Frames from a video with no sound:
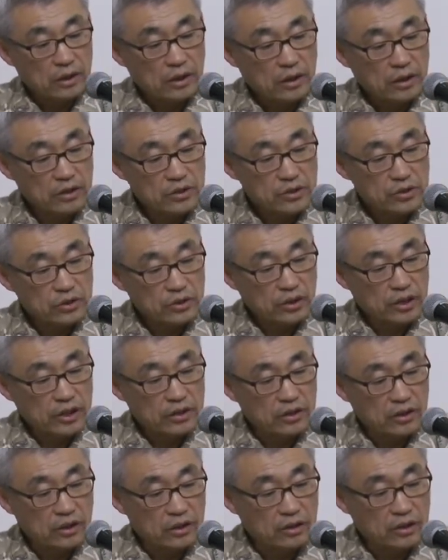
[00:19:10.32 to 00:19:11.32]
let's look
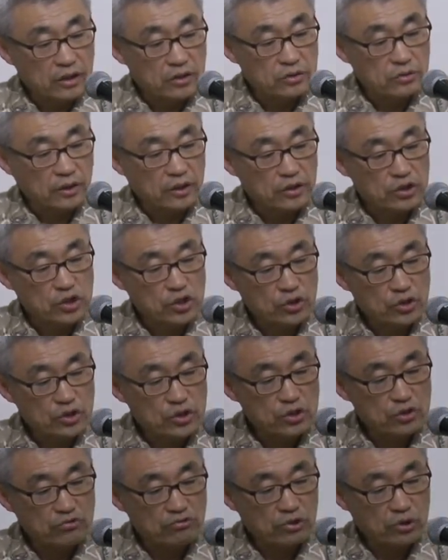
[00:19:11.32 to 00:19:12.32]
at the next one.
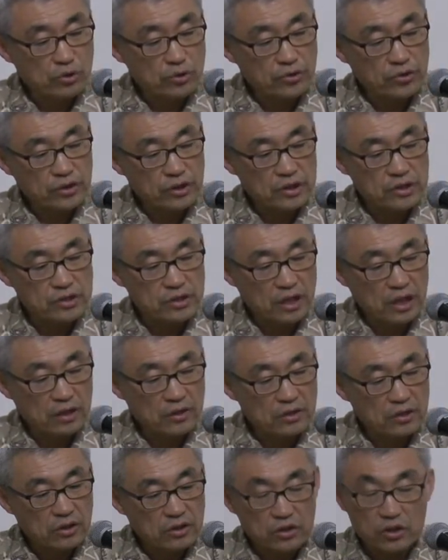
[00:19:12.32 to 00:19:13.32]
Church growth is
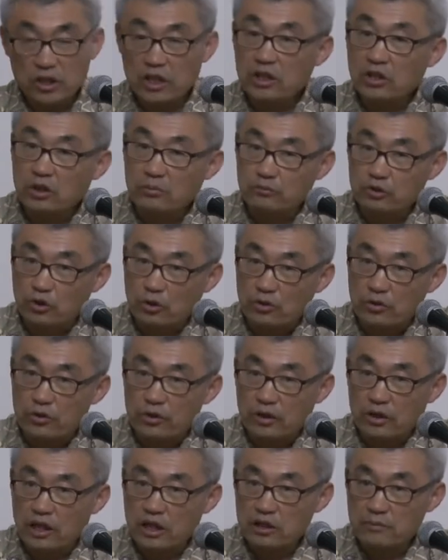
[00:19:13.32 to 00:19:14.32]
not the kingdom growth.
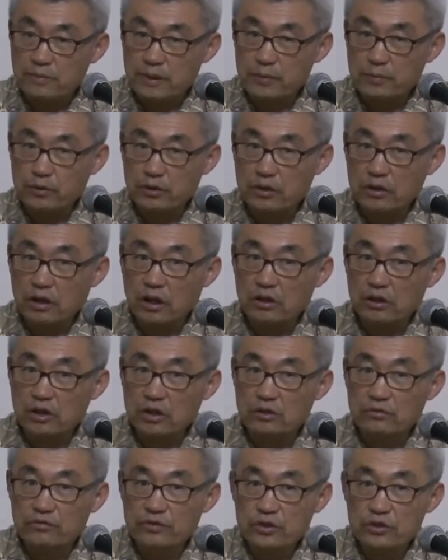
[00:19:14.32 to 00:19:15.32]
A lot of people are
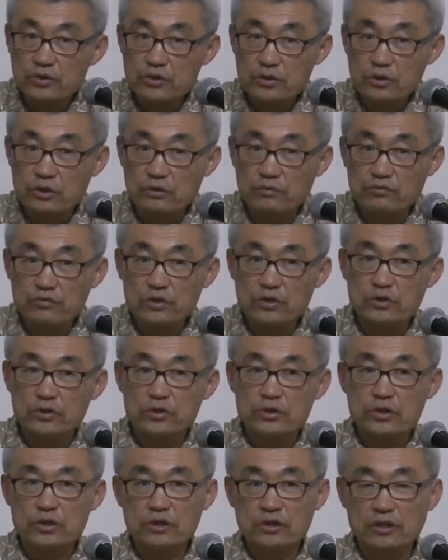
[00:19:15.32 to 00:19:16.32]
confused
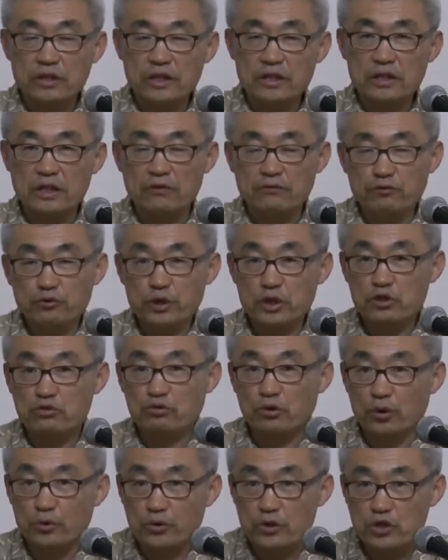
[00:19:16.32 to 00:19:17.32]
that if we
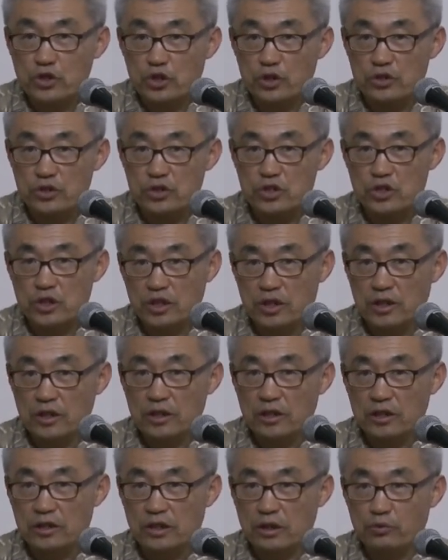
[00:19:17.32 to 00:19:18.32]
grow the church,
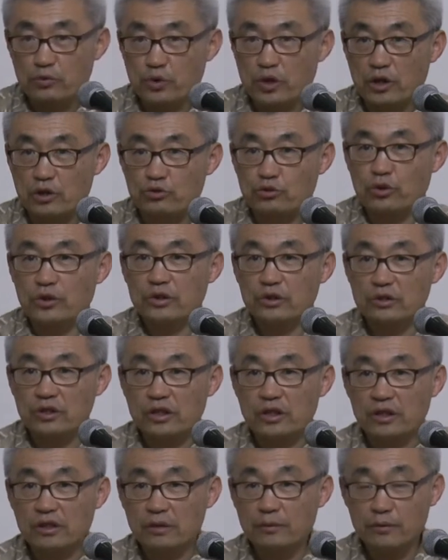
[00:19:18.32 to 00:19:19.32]
then we are growing the
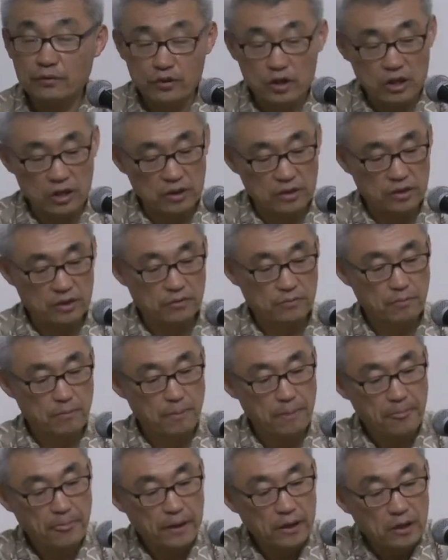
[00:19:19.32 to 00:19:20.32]
kingdom of God.
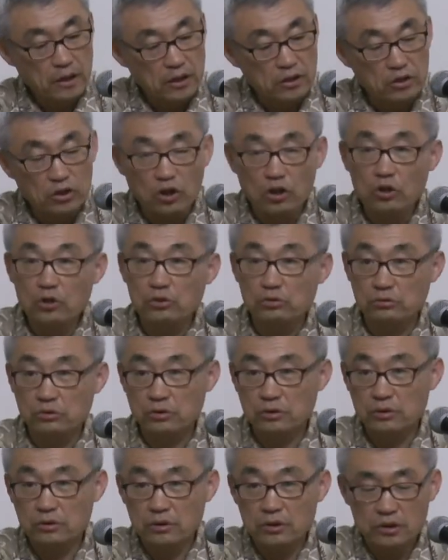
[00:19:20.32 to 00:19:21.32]
No.
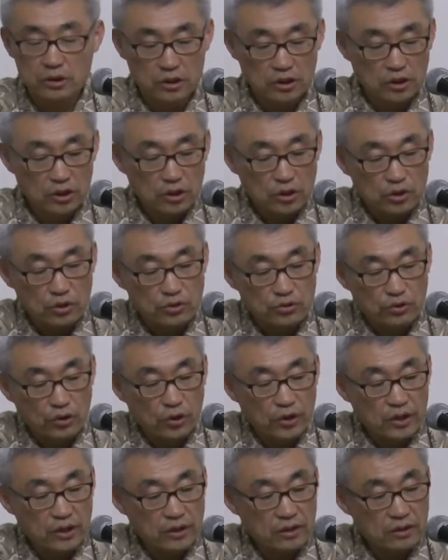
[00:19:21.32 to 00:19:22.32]

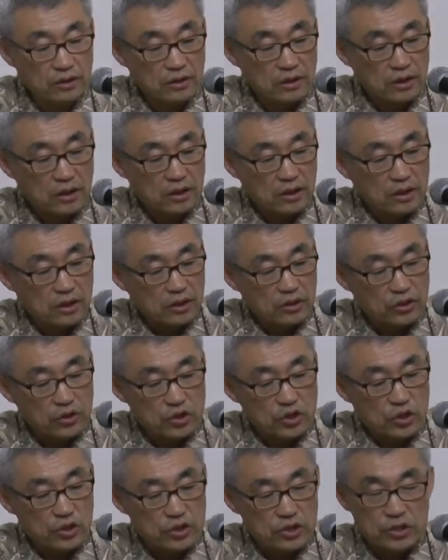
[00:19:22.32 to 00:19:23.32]
Growing the
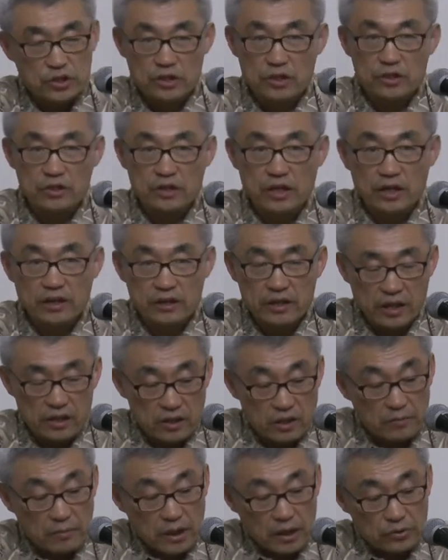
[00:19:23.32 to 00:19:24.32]
church is not
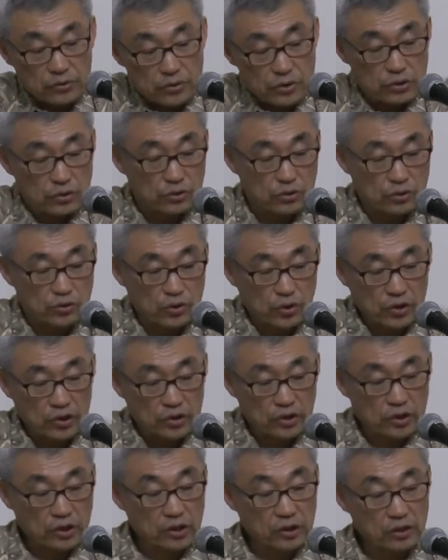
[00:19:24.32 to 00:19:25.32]
tantamount to
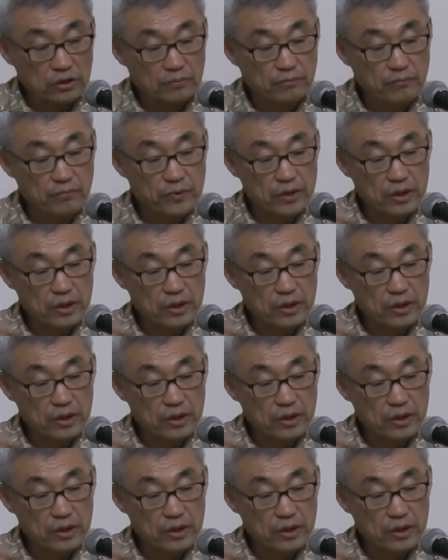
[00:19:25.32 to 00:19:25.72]
growing the kingdom.